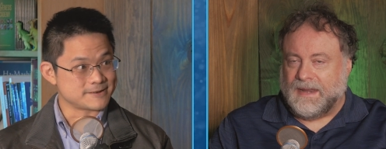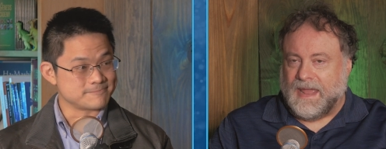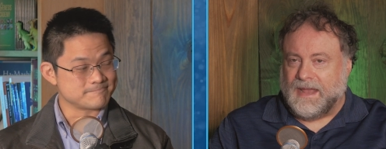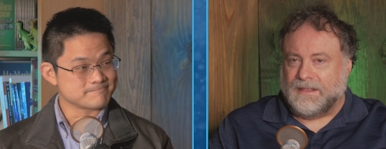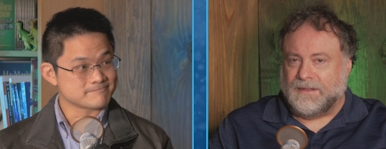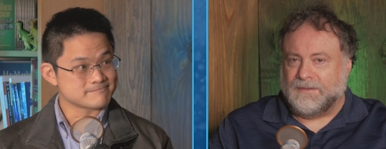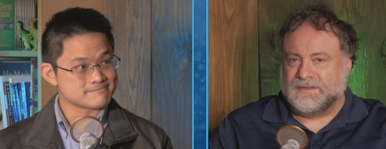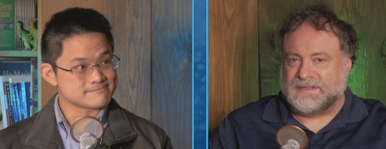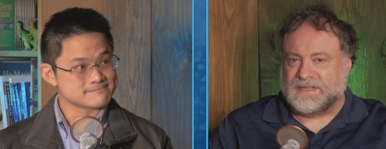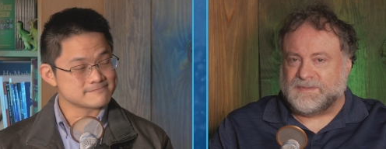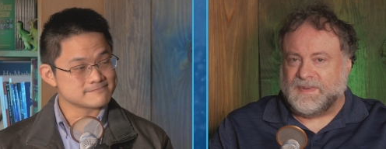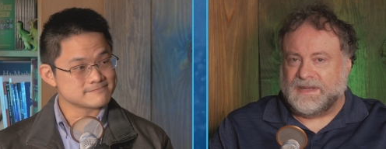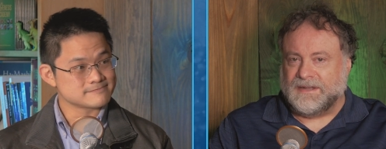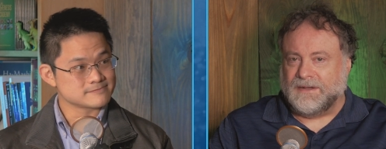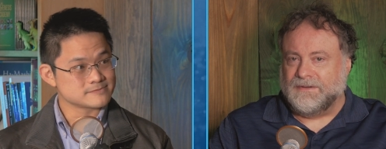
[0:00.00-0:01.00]
Speaker 1: And um, how long has
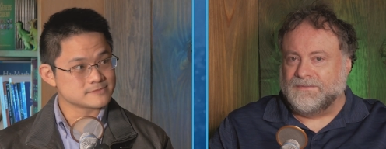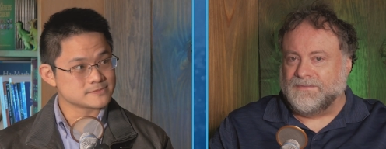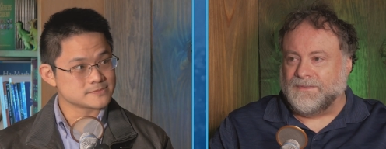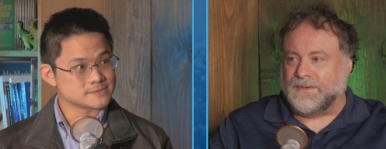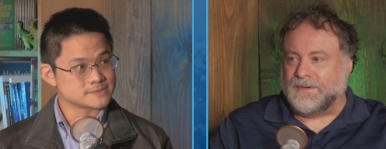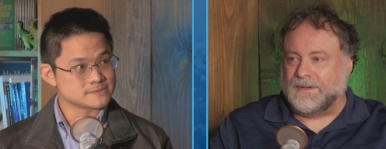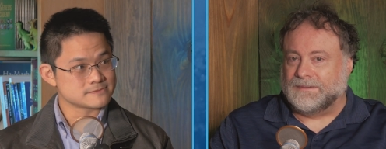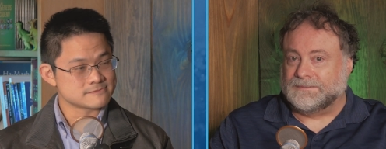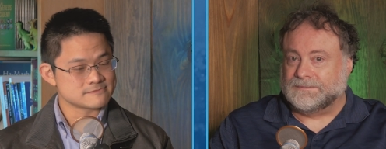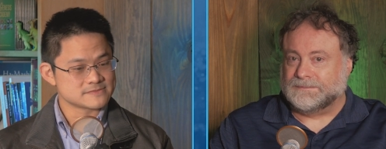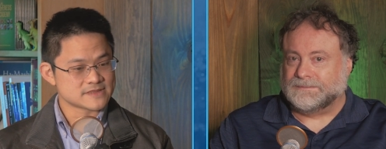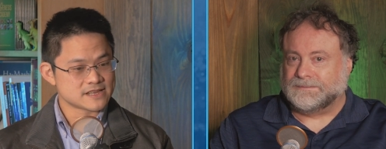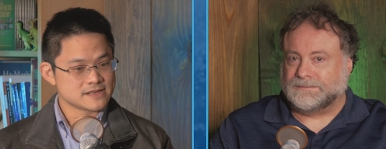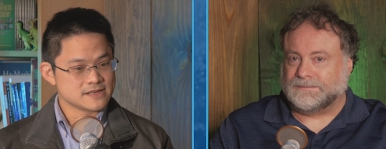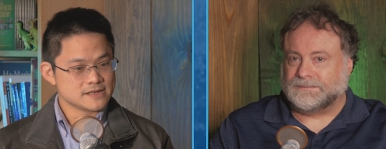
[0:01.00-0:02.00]
this been known for?
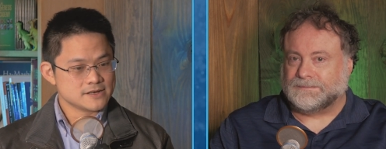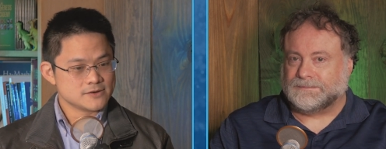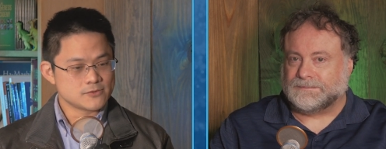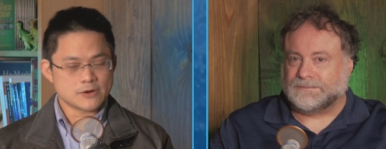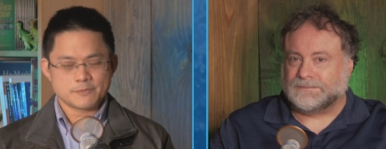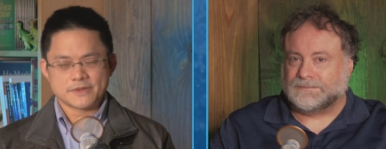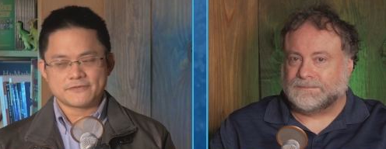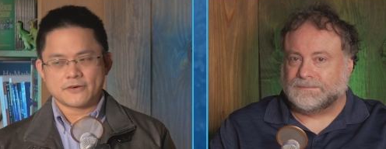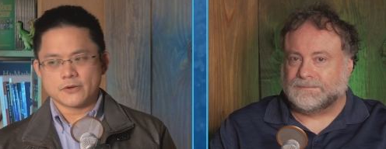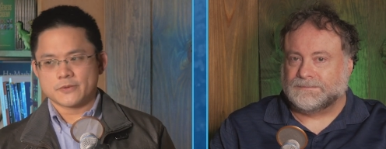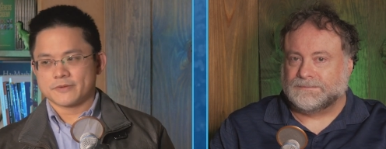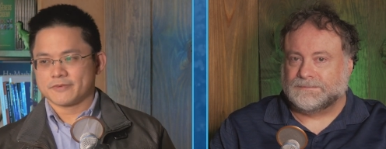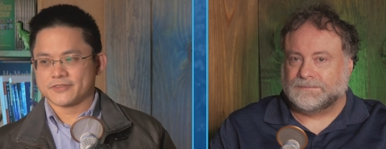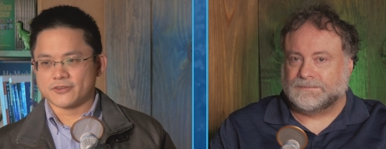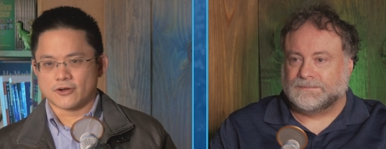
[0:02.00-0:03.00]
Well, before
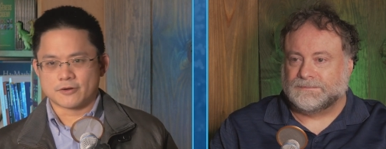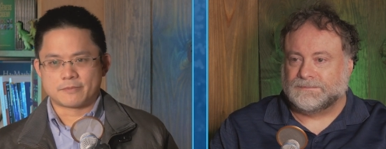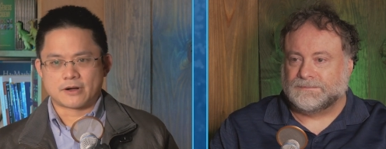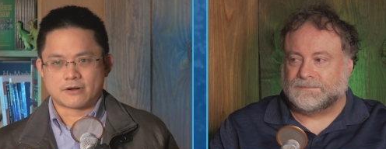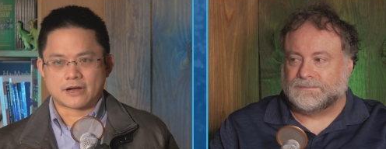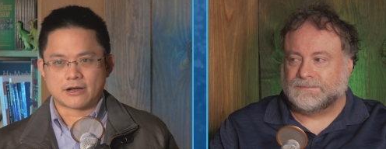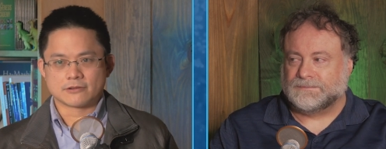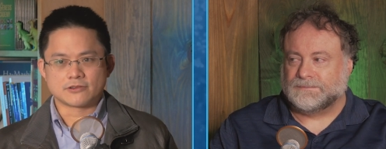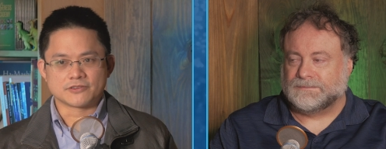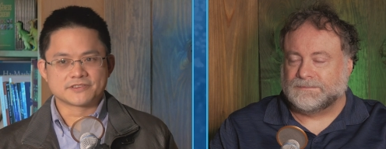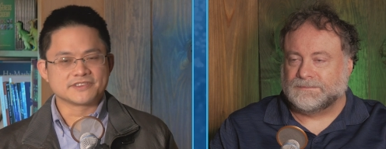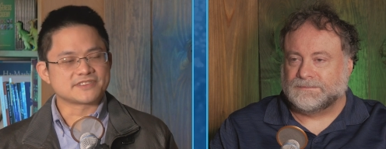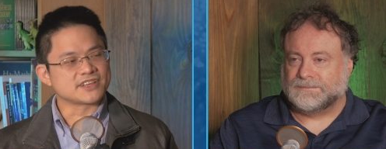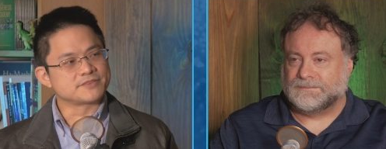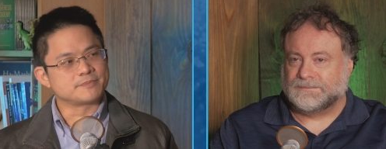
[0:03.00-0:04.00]
we even talk about how
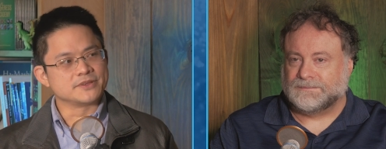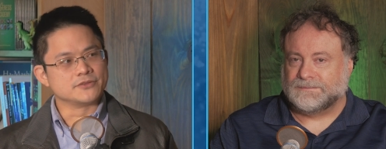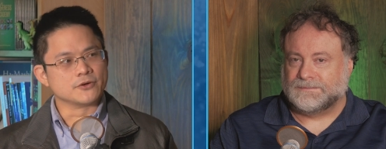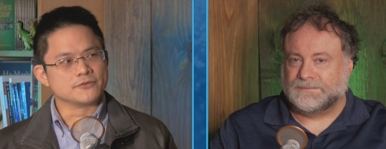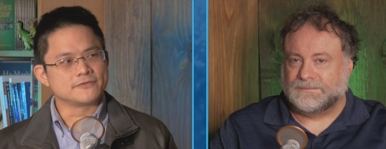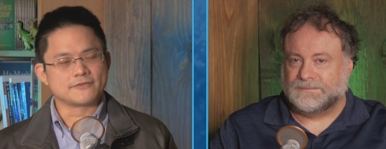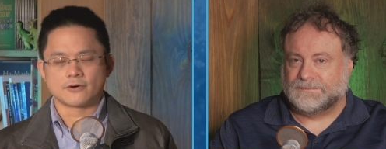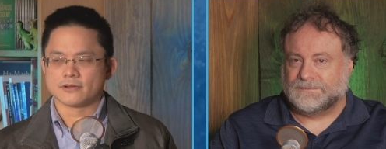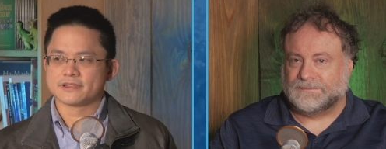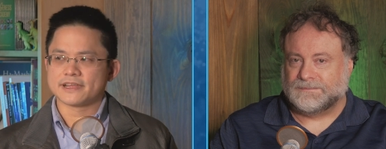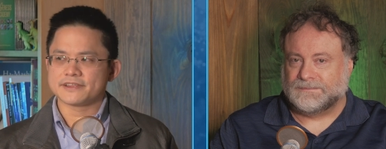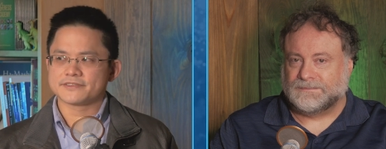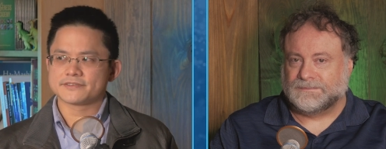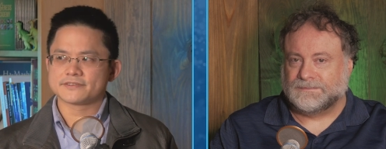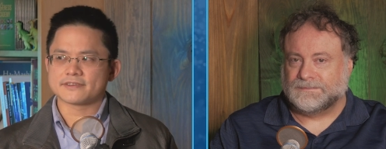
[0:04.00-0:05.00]
long this has been known for,
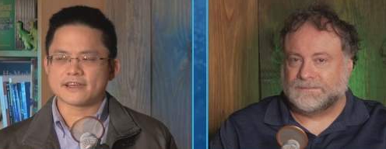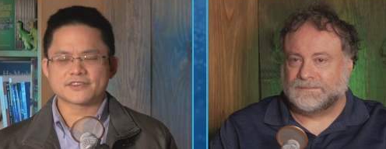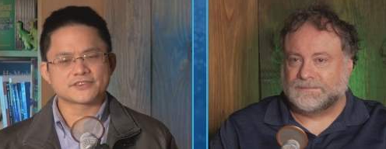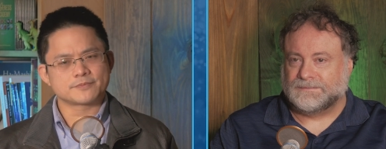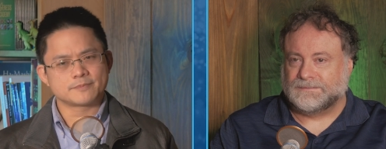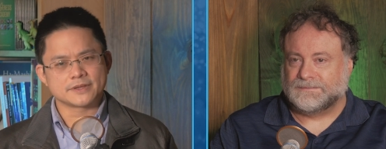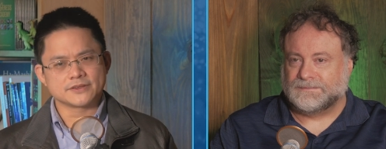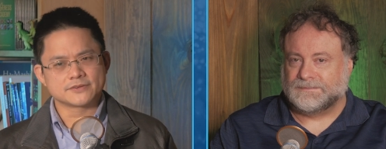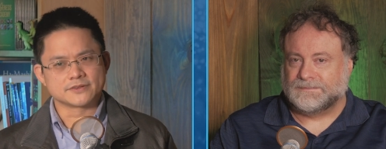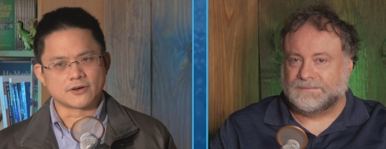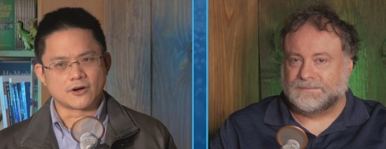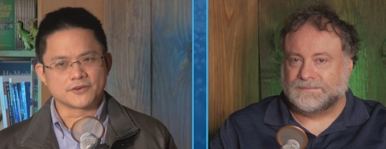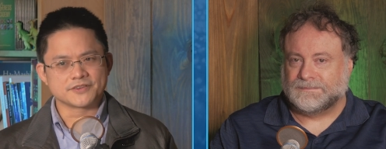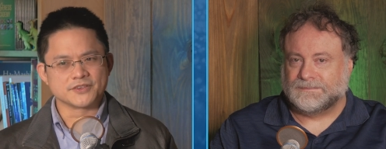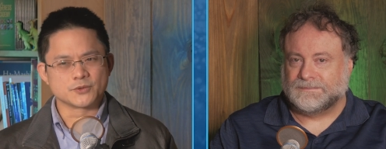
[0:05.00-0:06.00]
let's explain to
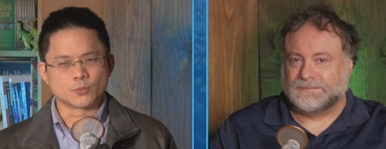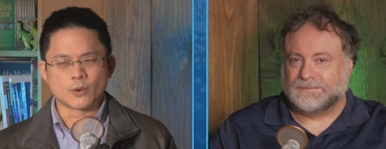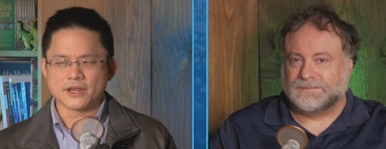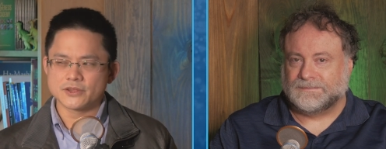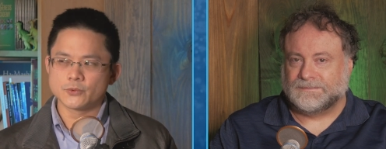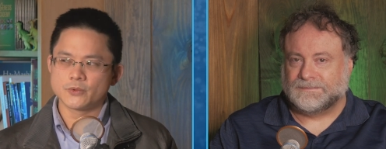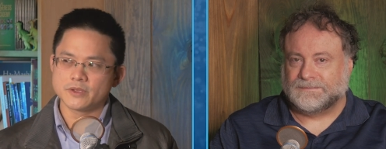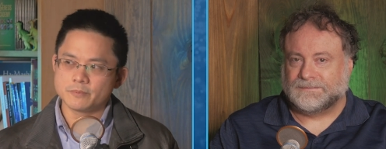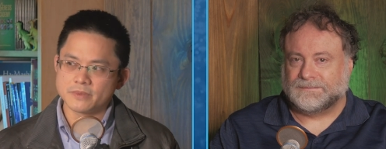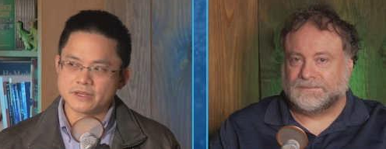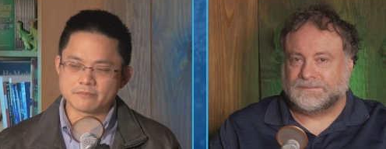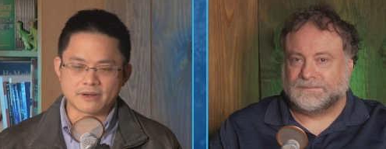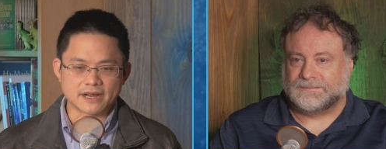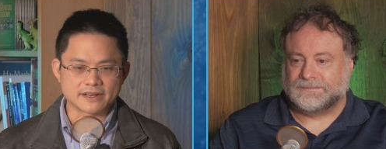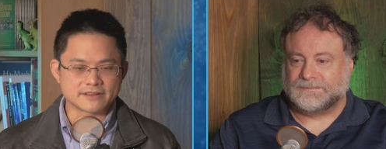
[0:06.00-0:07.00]
the audience what do we
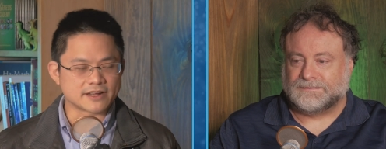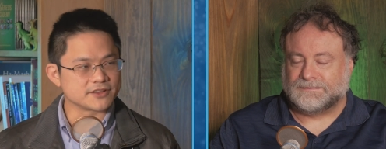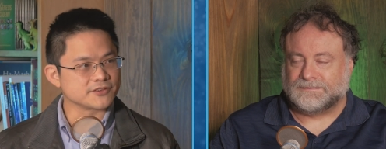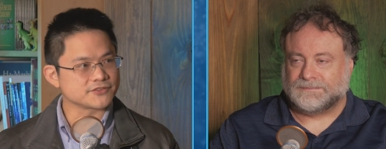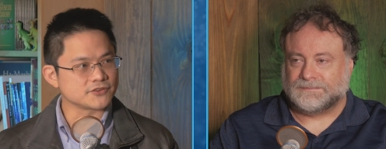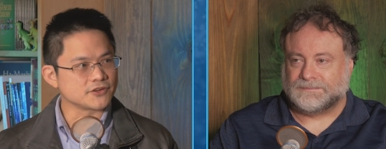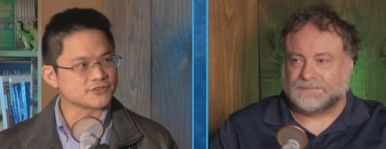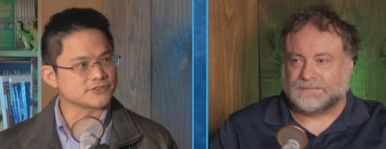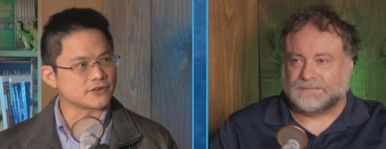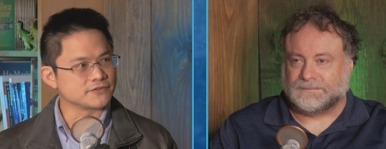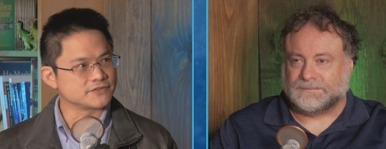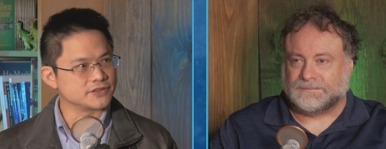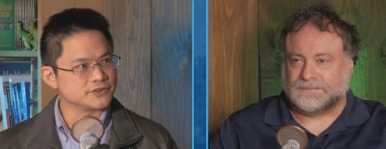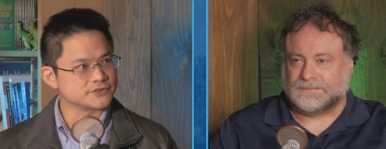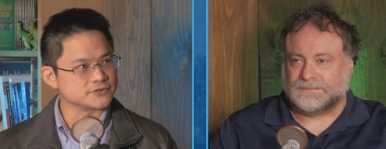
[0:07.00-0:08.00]
mean by dinosaur
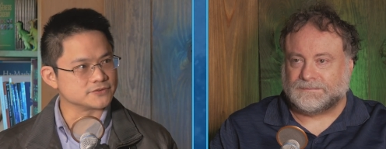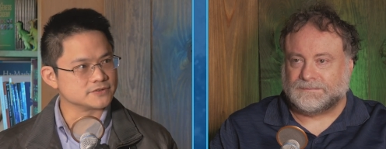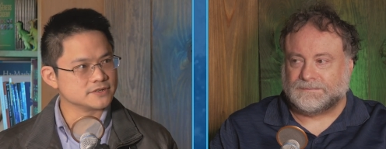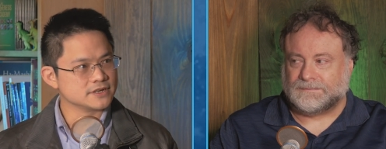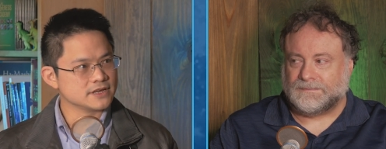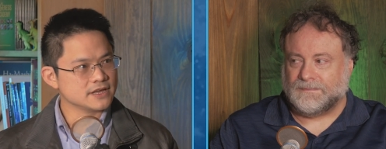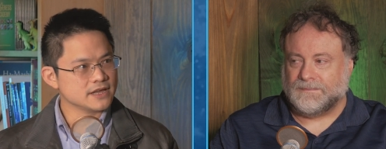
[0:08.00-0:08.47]
soft tissue.